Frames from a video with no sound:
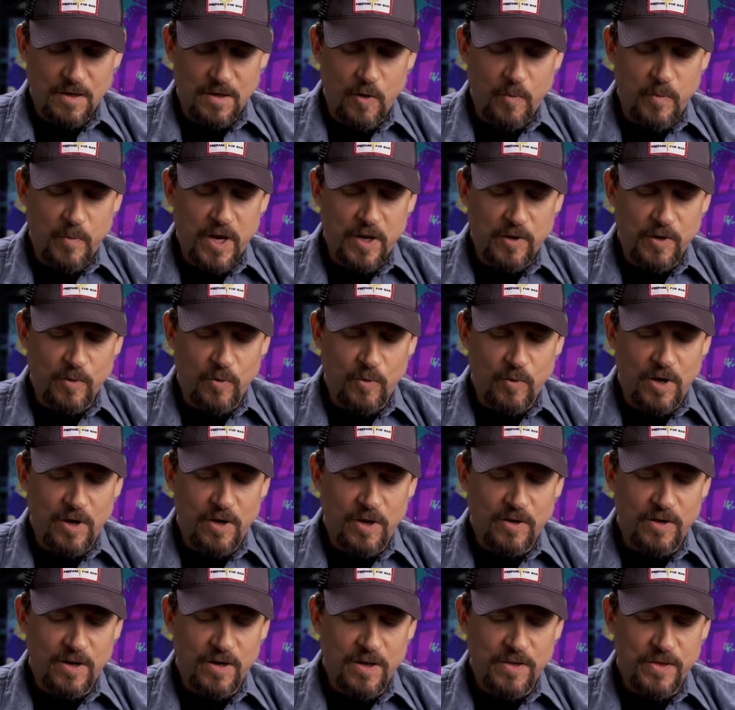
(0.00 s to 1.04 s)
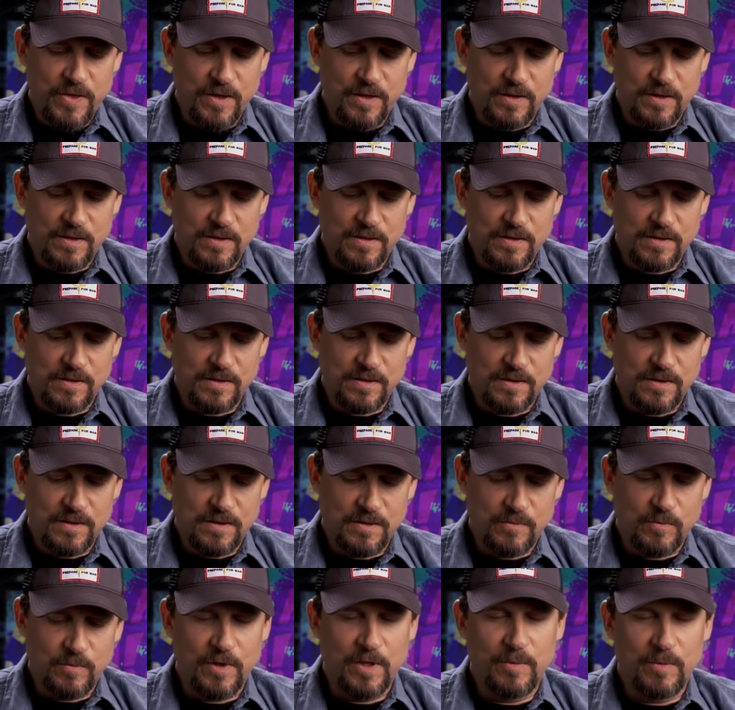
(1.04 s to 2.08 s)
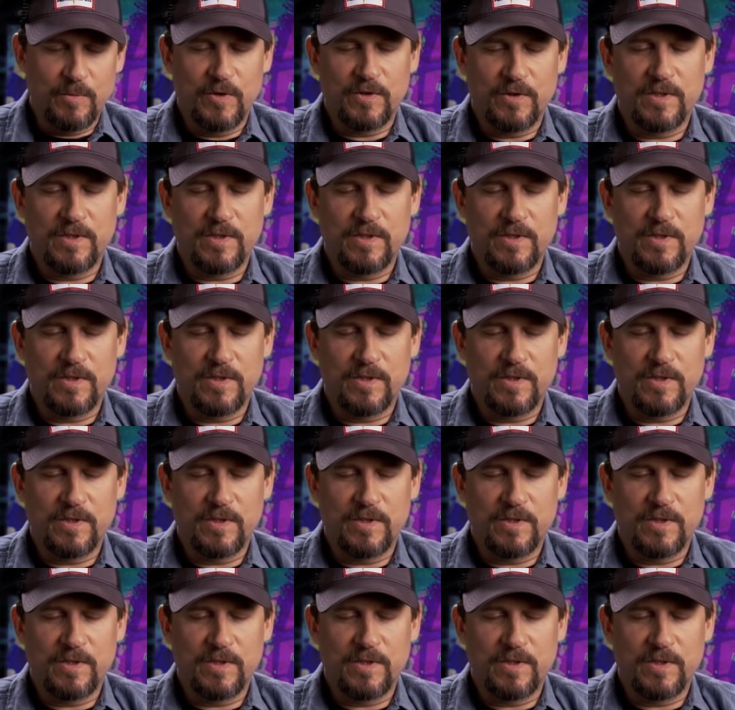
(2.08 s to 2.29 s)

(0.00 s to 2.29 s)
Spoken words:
Amanda Waller, I think, is one of the